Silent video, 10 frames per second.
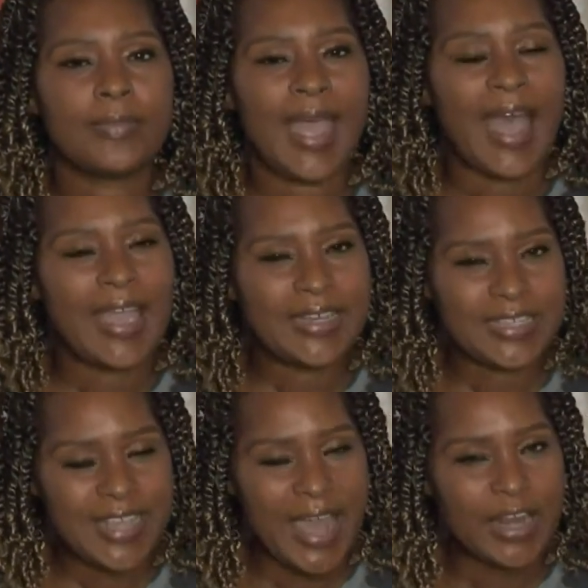I
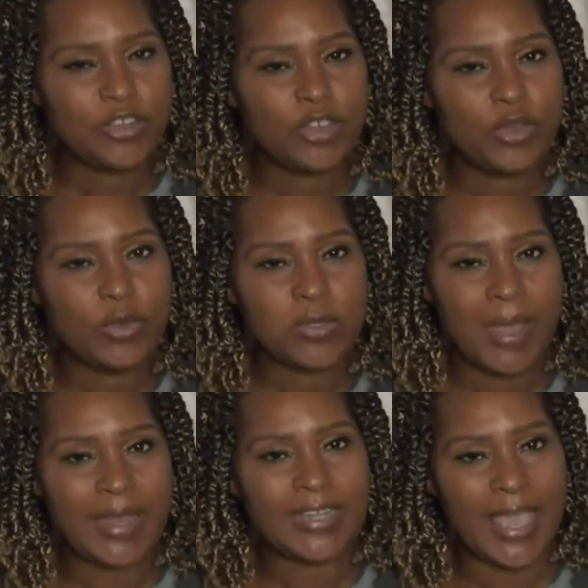decided to use
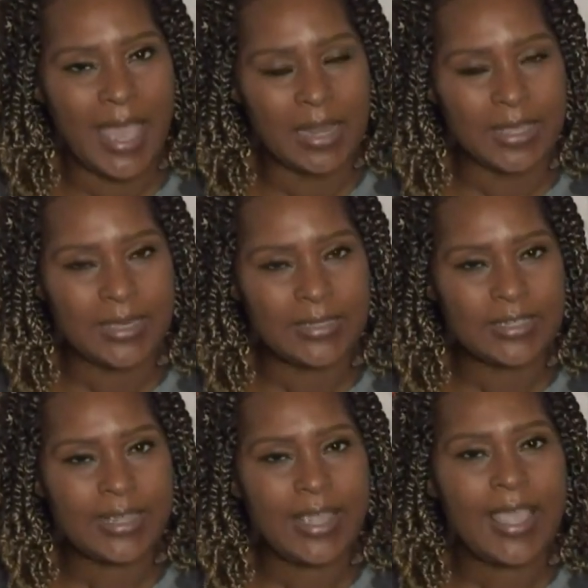my talent,
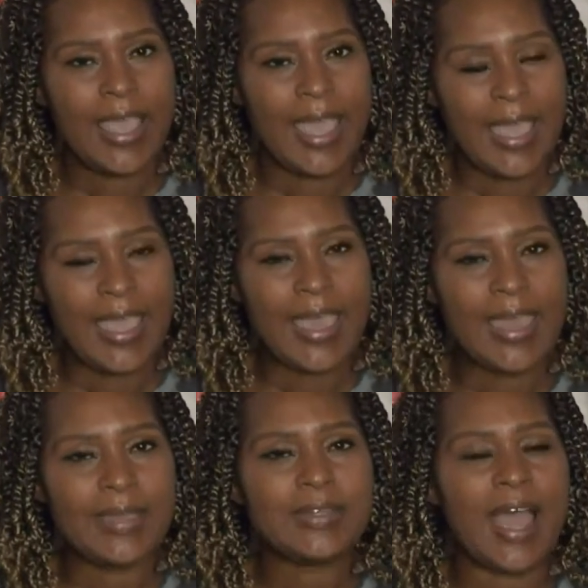
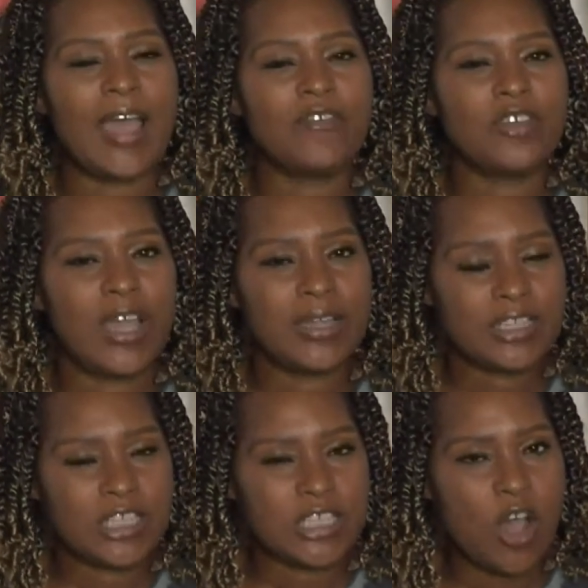and I've done
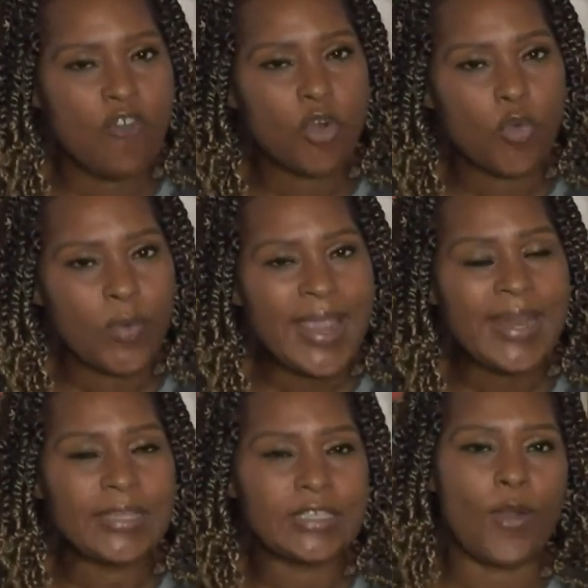several
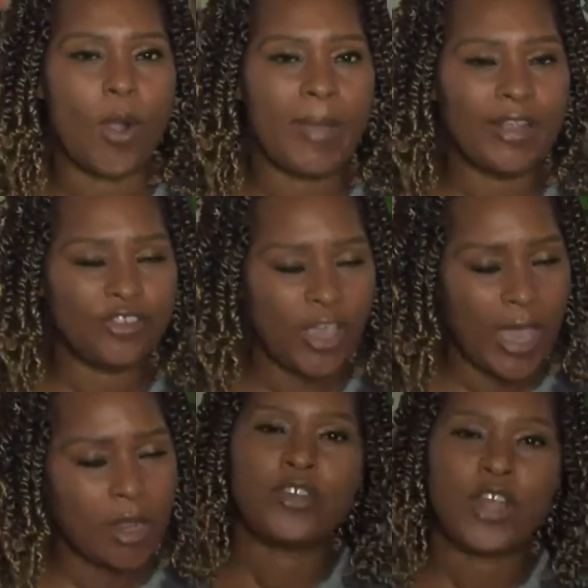readings here on my
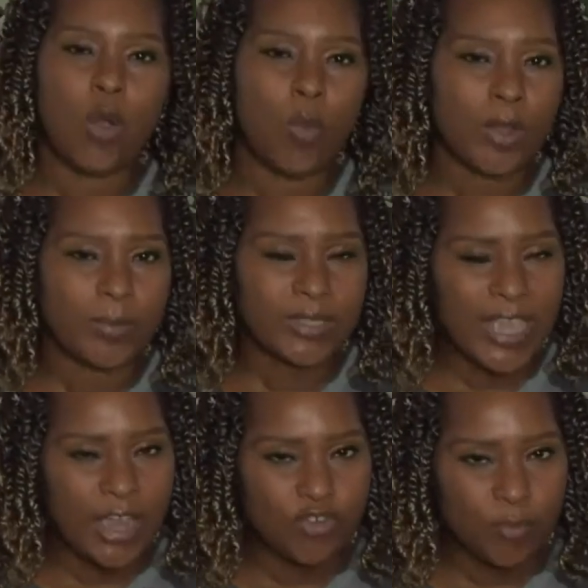channel. Done one on
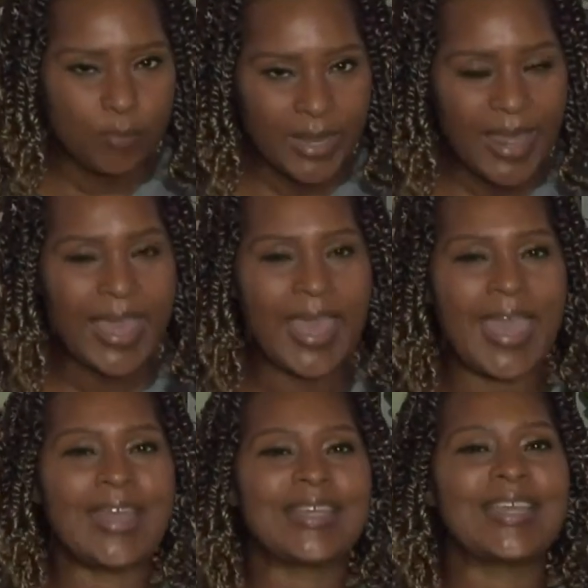Sandra Bland,